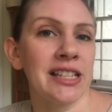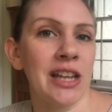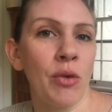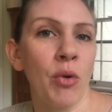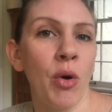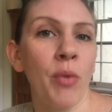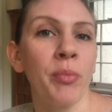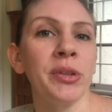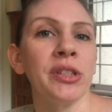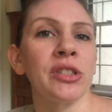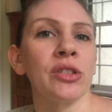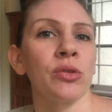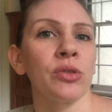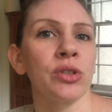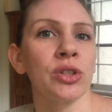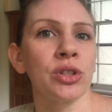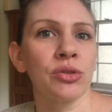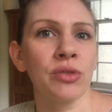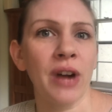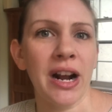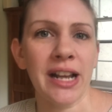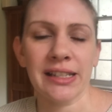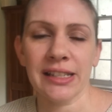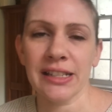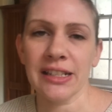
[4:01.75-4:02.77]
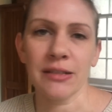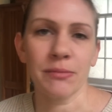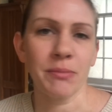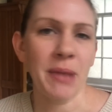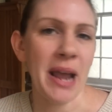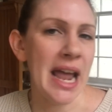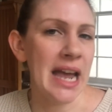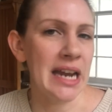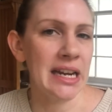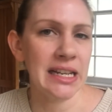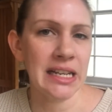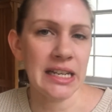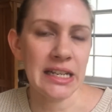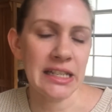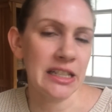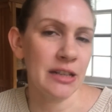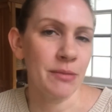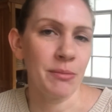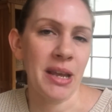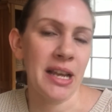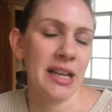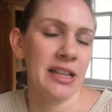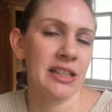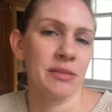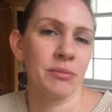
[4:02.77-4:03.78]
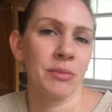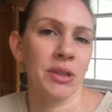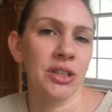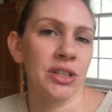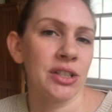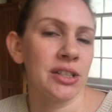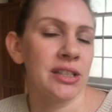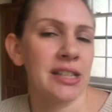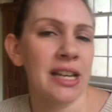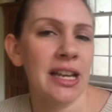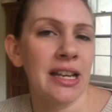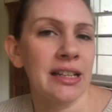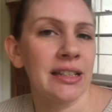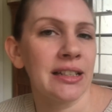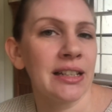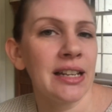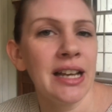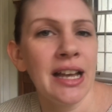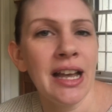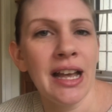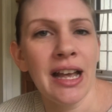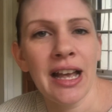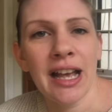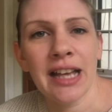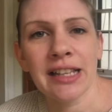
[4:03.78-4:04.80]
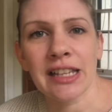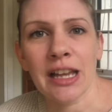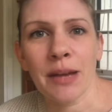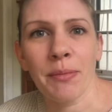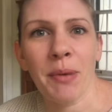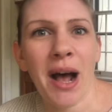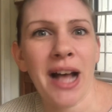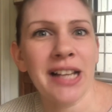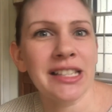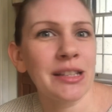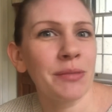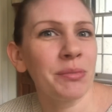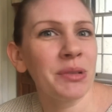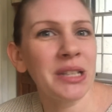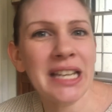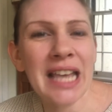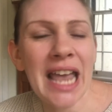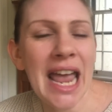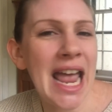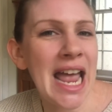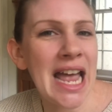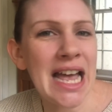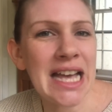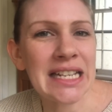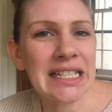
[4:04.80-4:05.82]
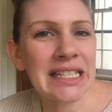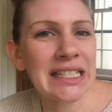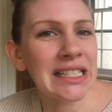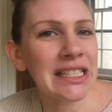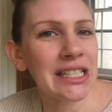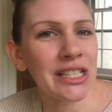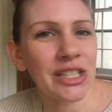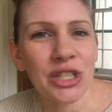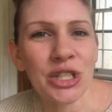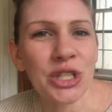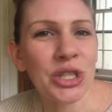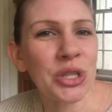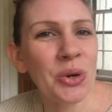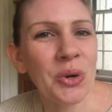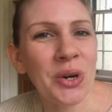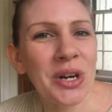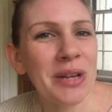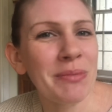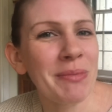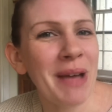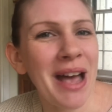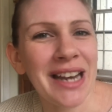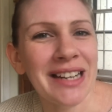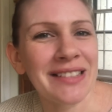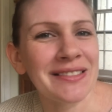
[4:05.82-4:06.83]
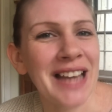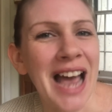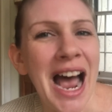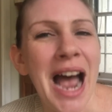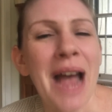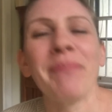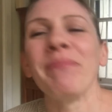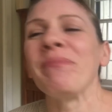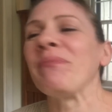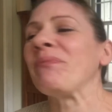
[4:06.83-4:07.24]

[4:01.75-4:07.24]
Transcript: I won't be so stressed and panicky to make as much as I possibly can in such a short amount of time.